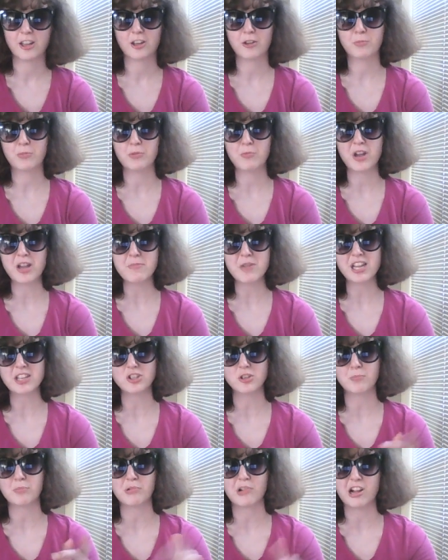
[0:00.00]
But my
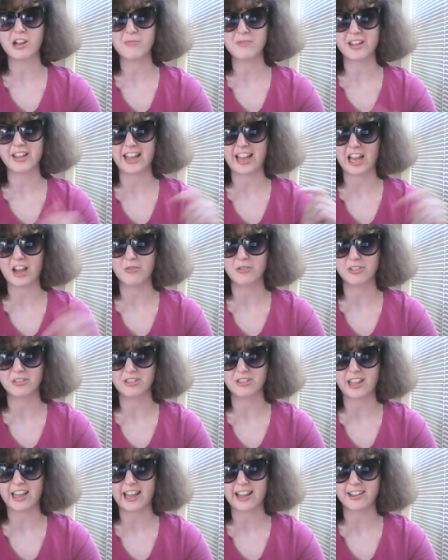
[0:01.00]
major problem I have
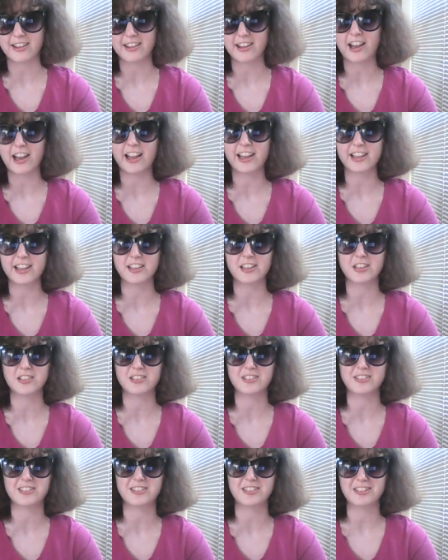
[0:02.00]
with that guy
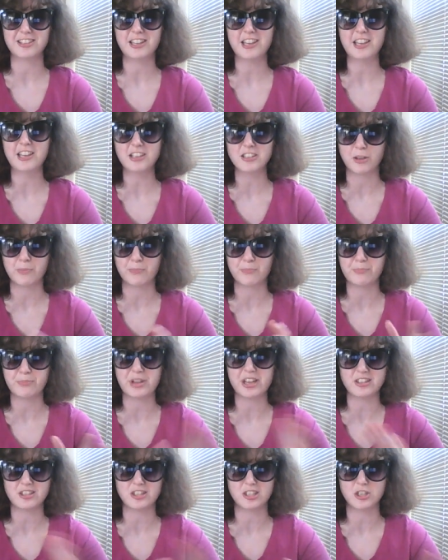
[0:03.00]
is he's a
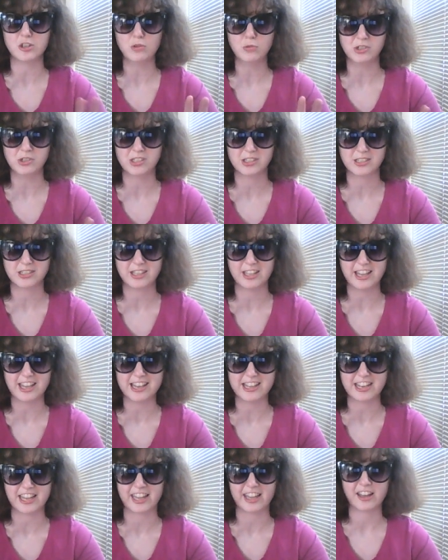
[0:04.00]
bit too
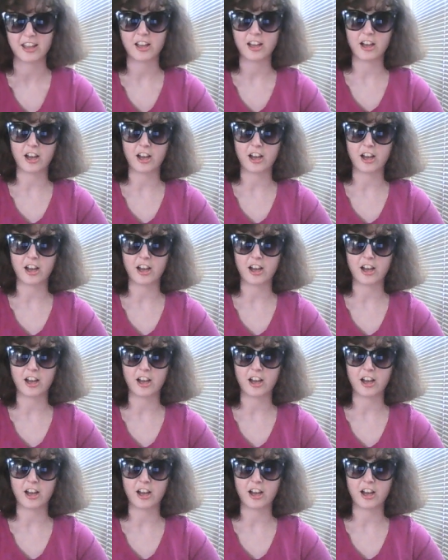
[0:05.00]
skinny.